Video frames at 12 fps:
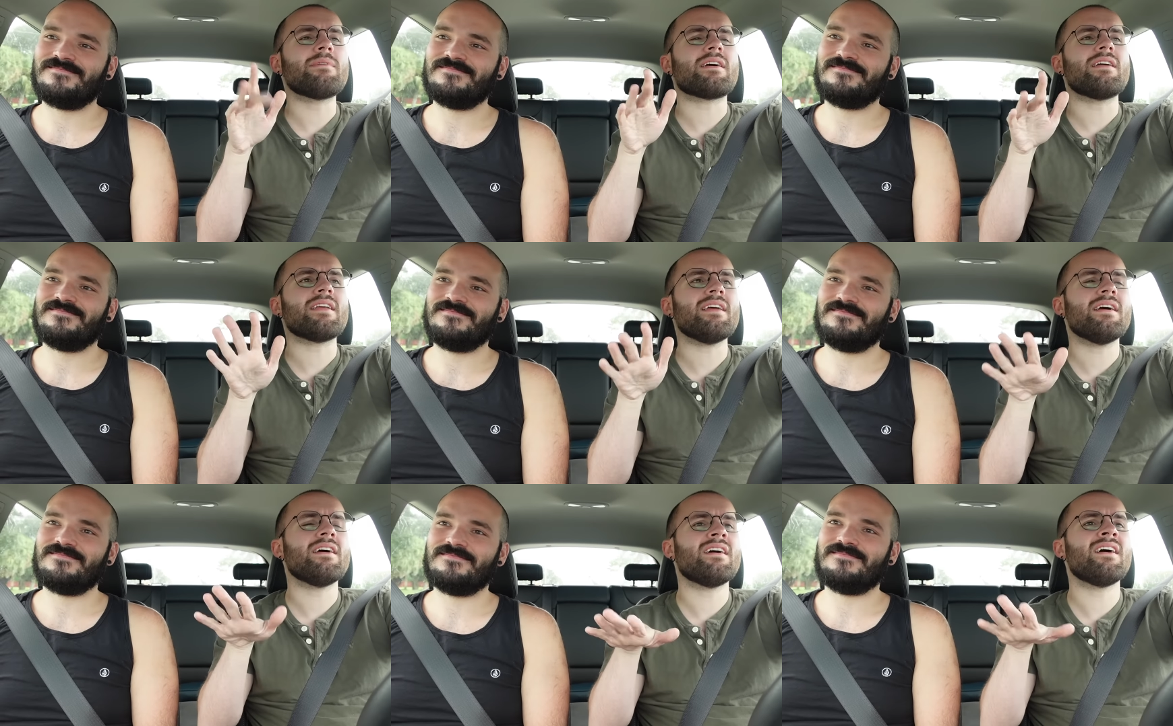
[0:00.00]
Speaker 1: gotta get...
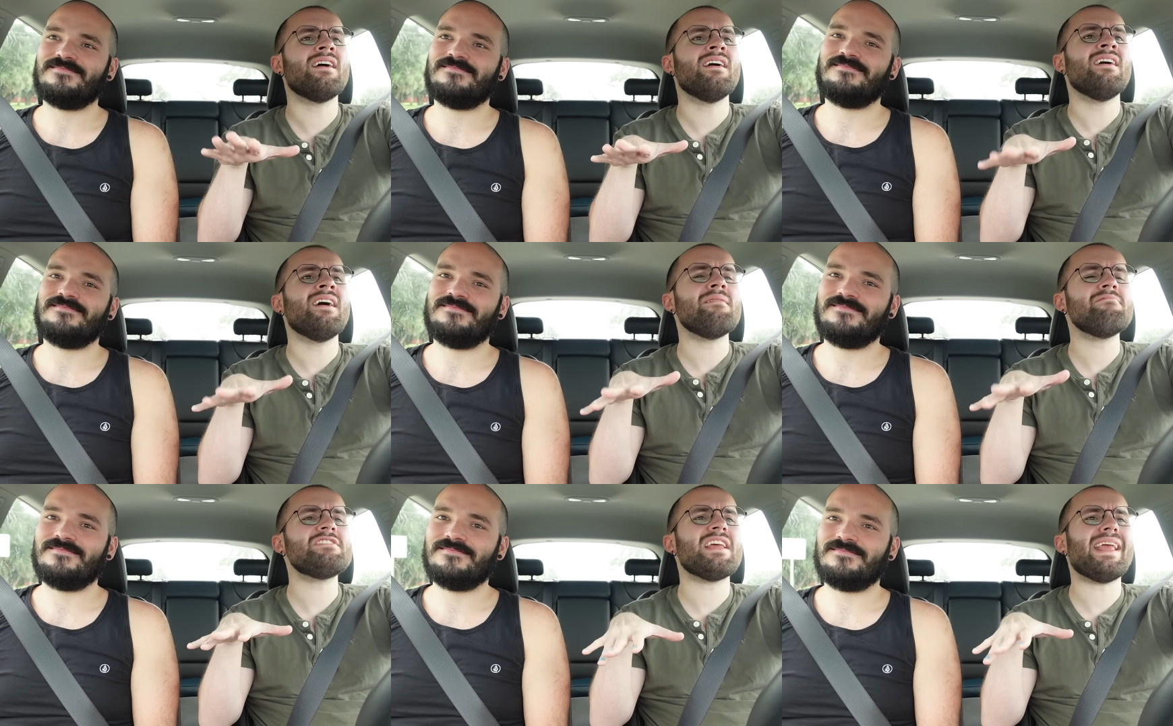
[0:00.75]
I'm
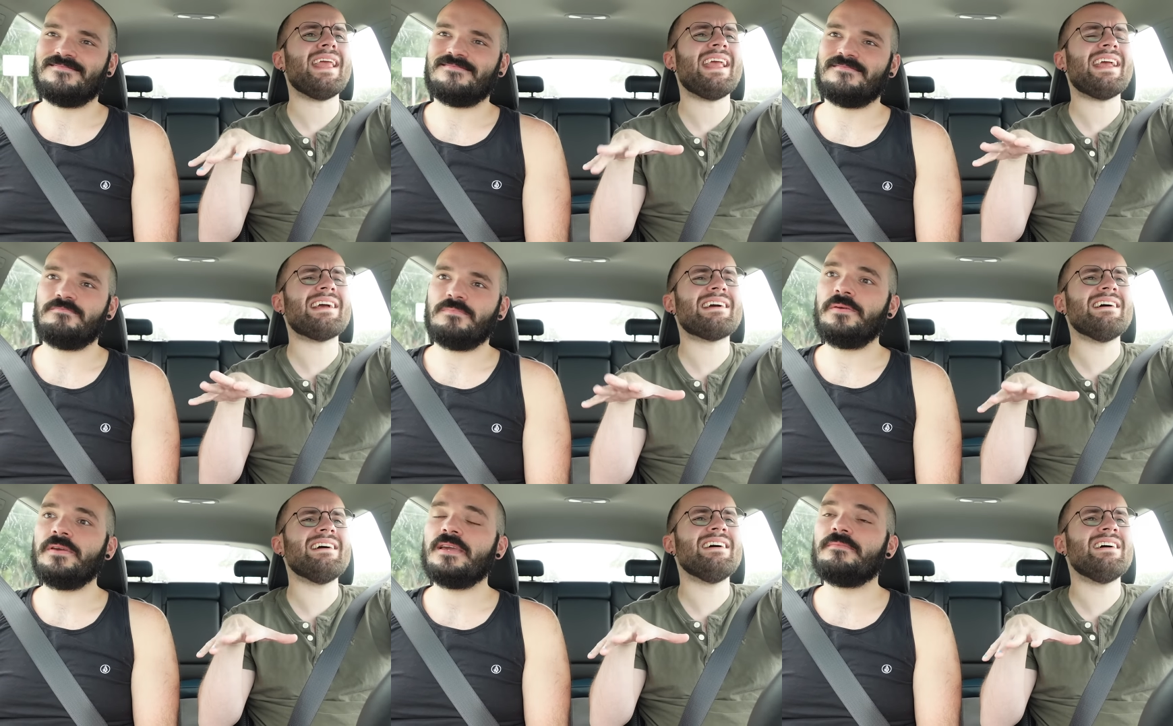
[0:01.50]
shaking.
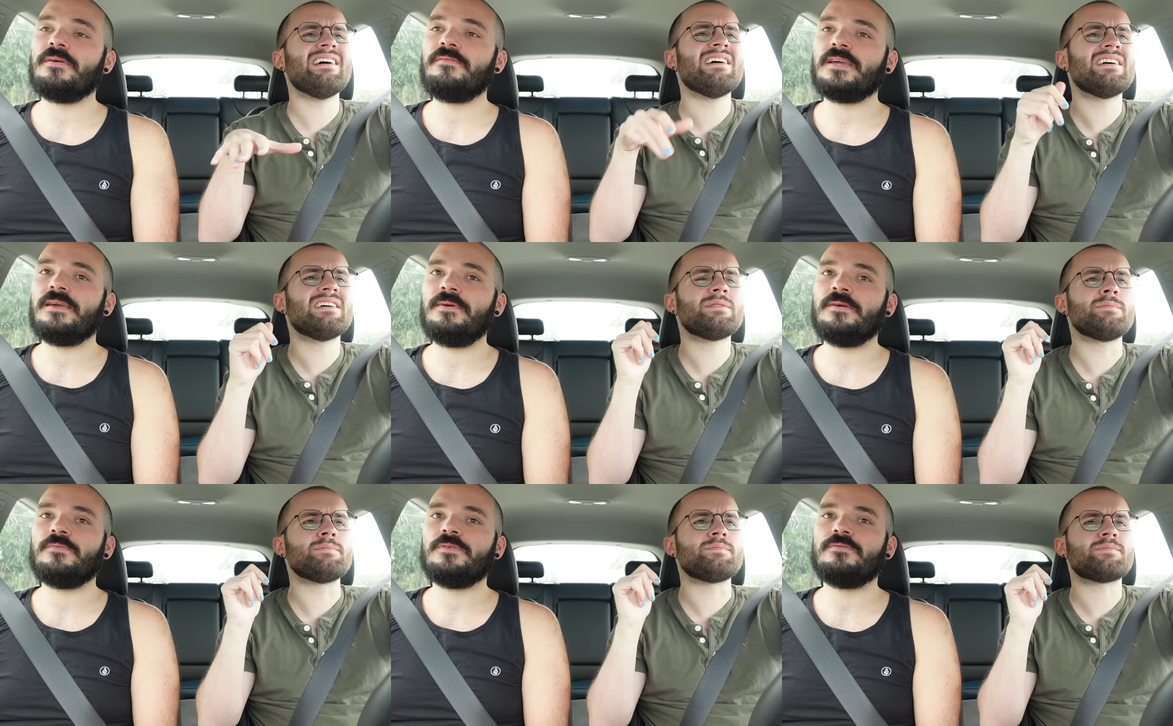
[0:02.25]
Speaker 2: Maybe, maybe come in
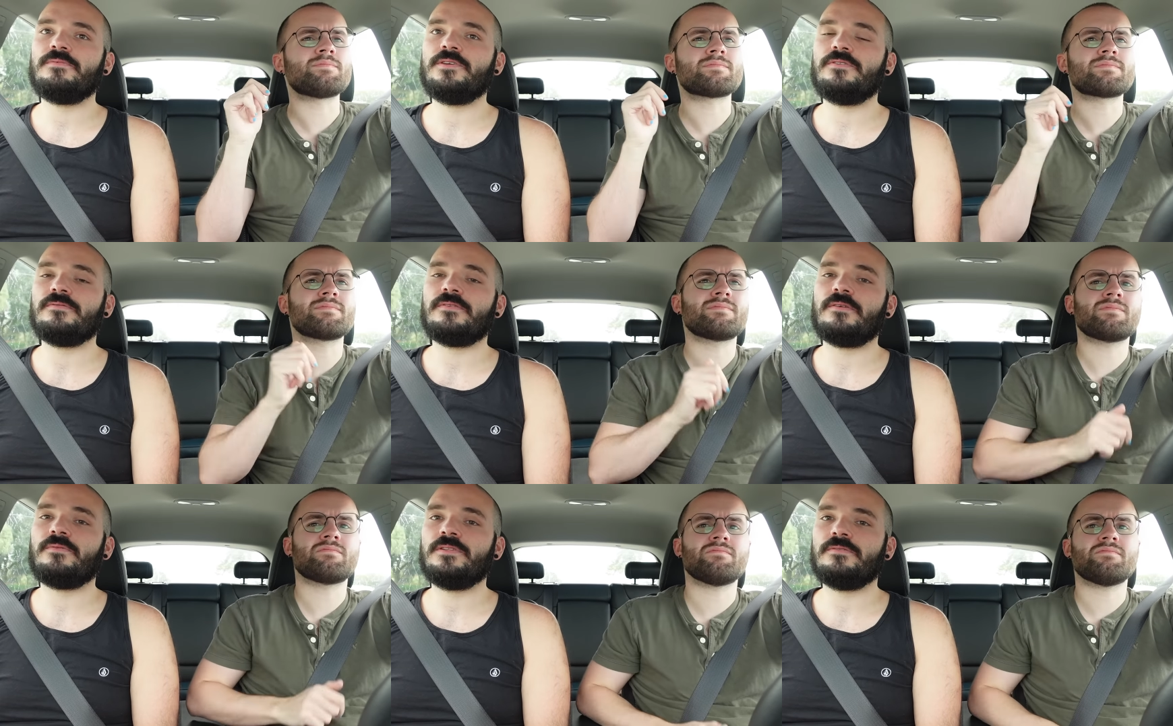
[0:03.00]
when, when your uh,
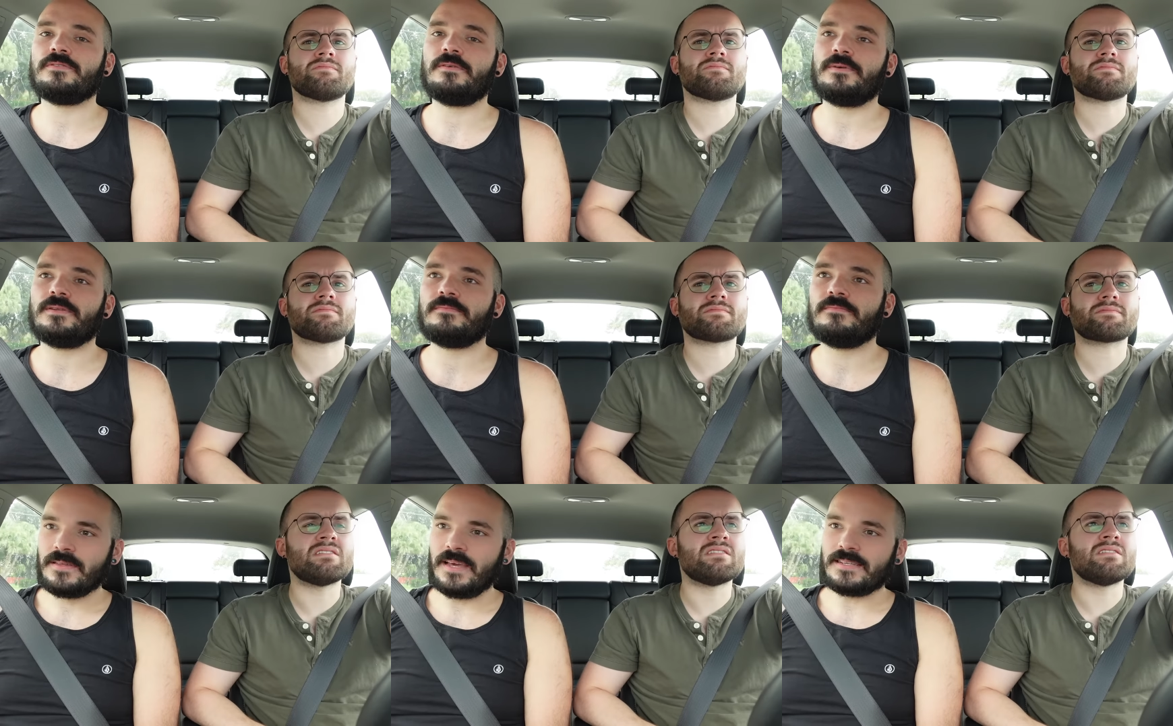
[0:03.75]
window's open.
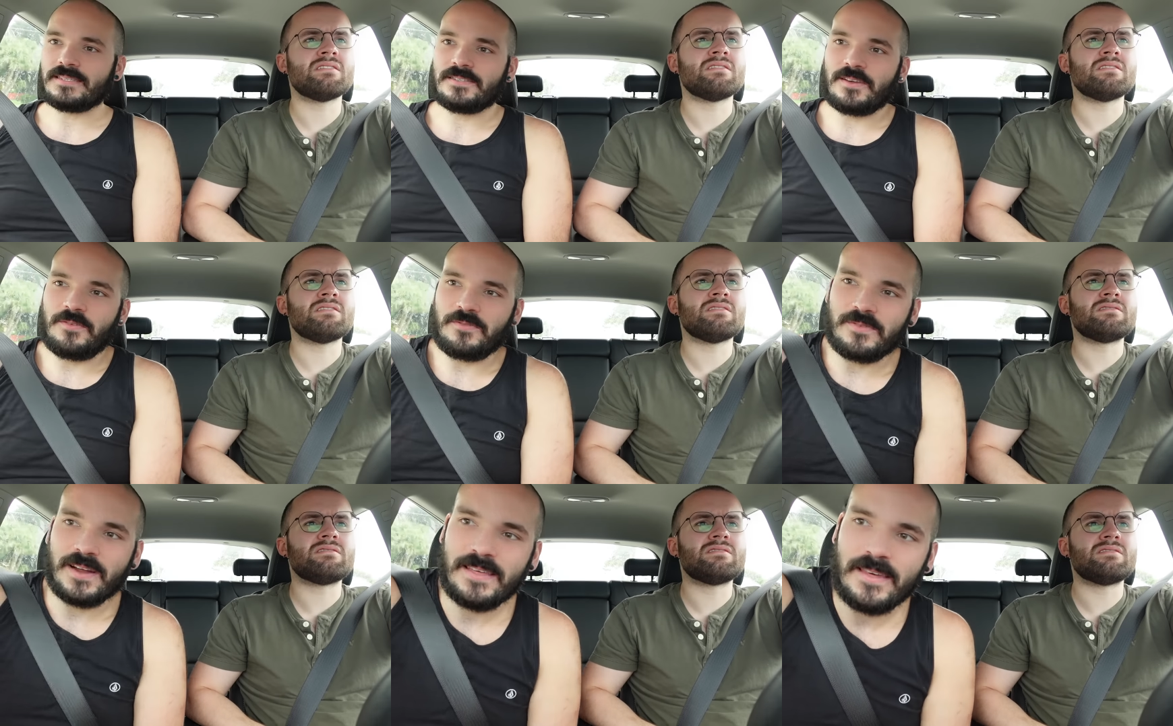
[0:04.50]
Yes, it's
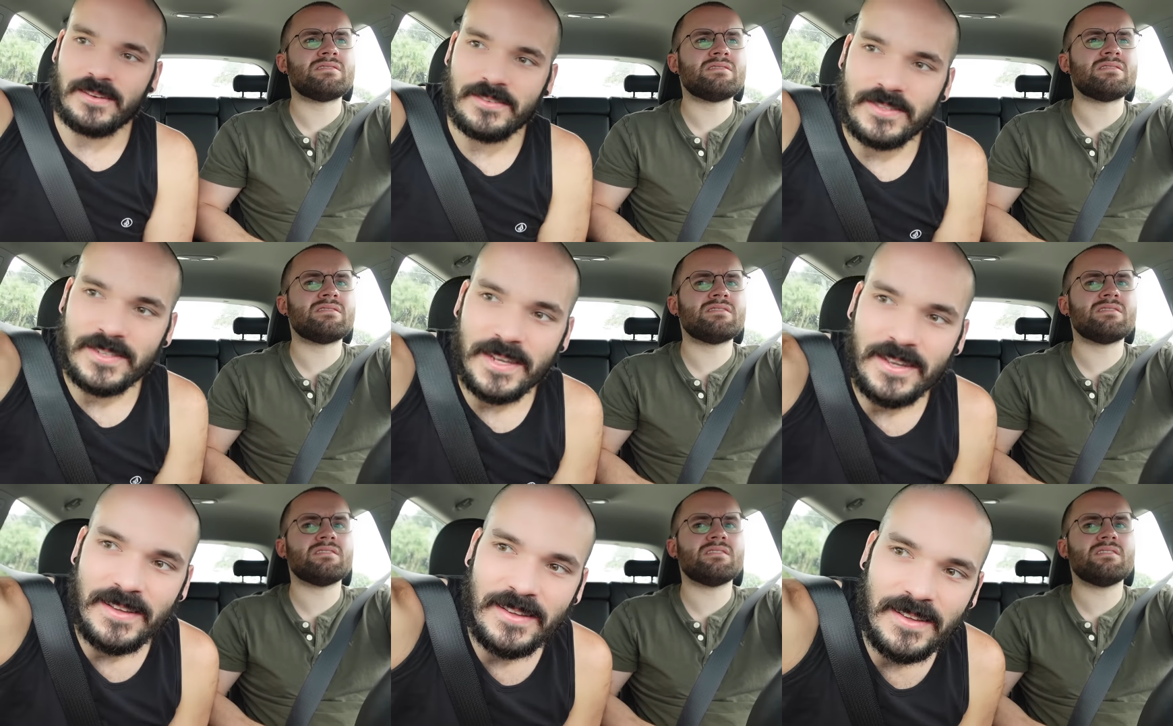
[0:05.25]
right there. Do you see it?
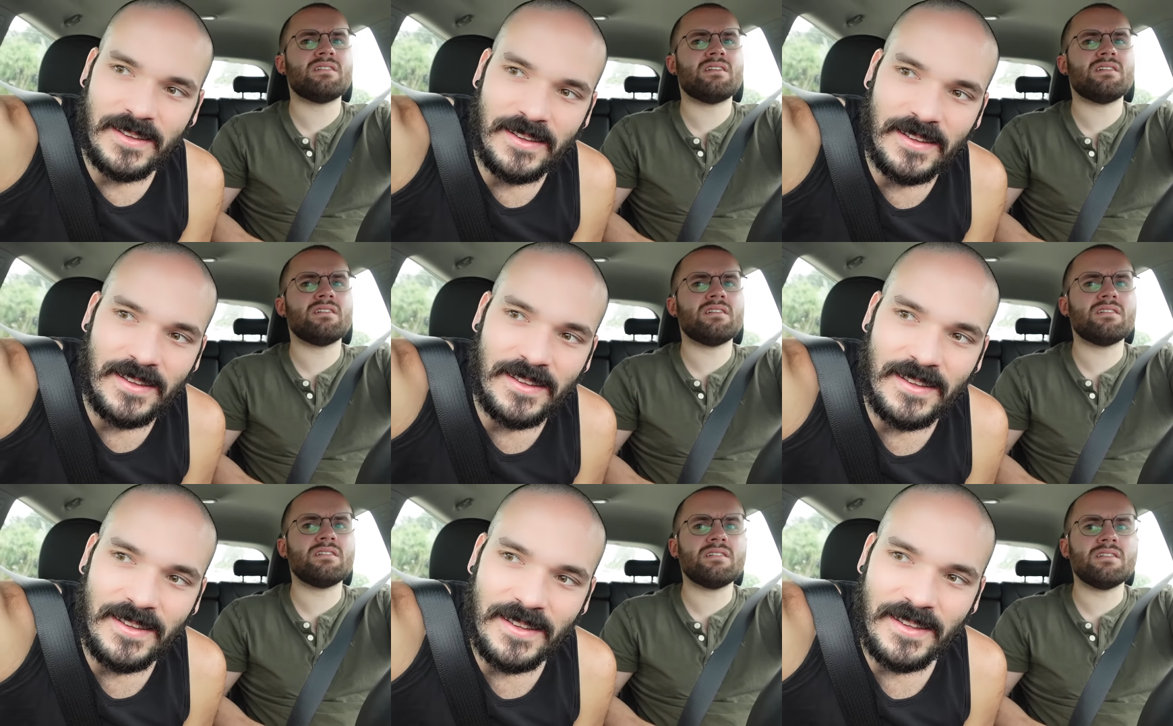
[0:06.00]

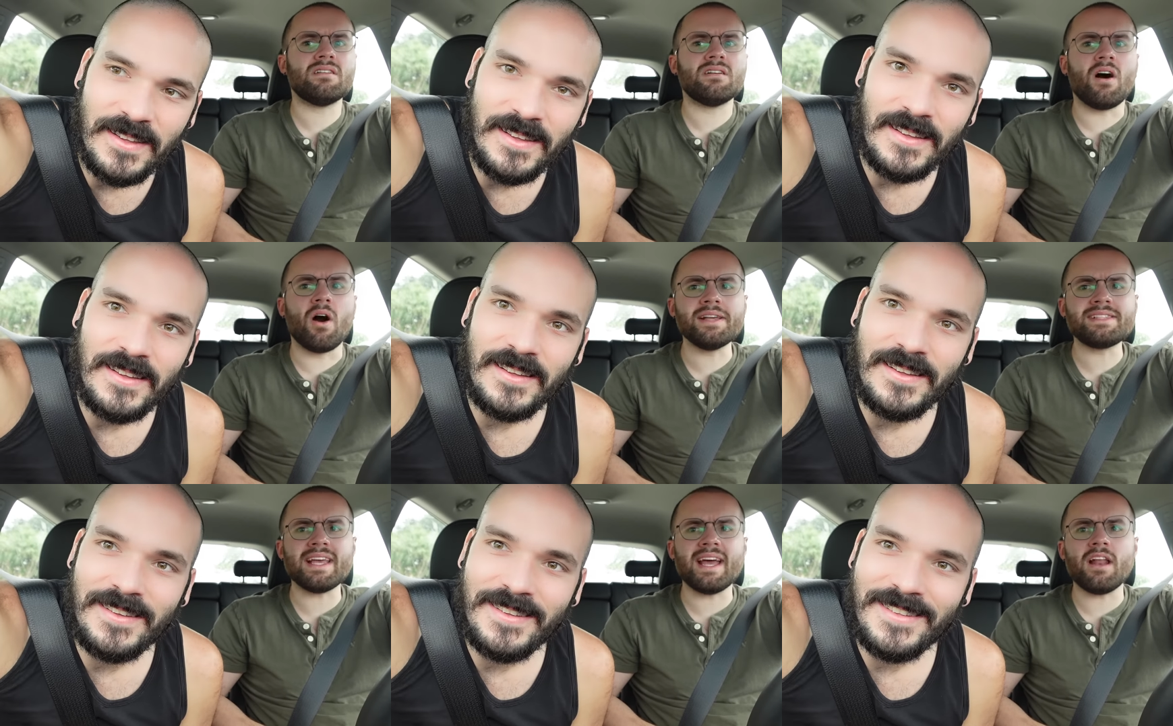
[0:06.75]
Uh,
Speaker 1: oh, I see
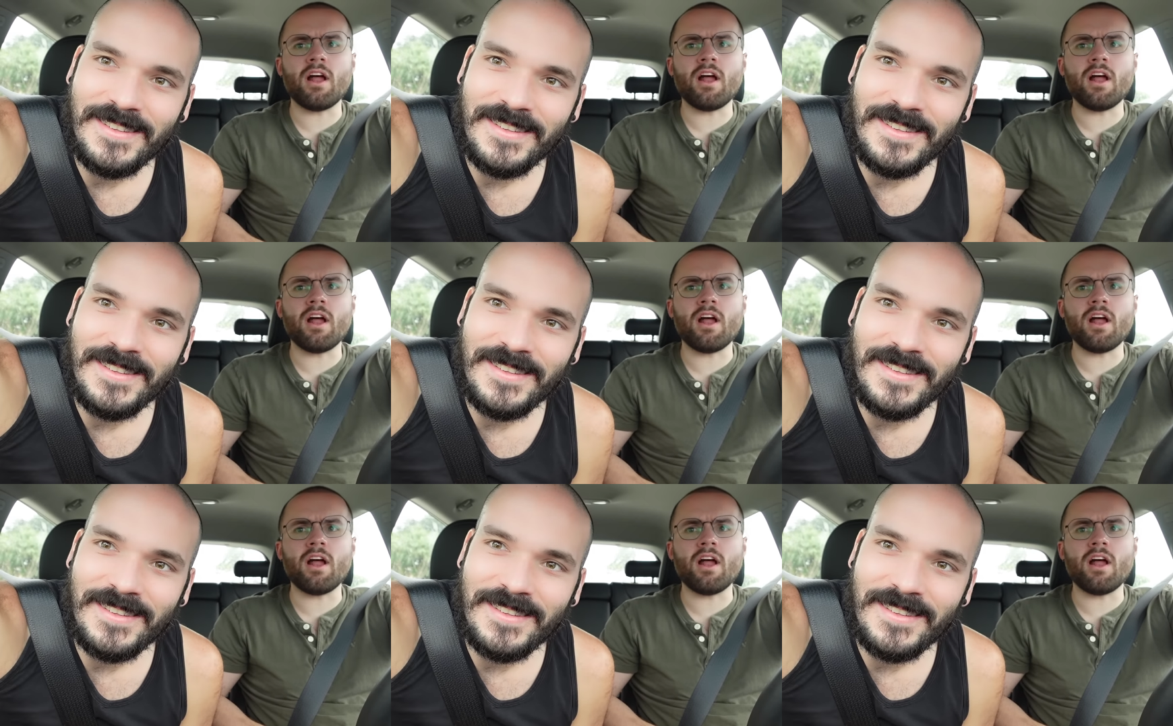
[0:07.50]
it.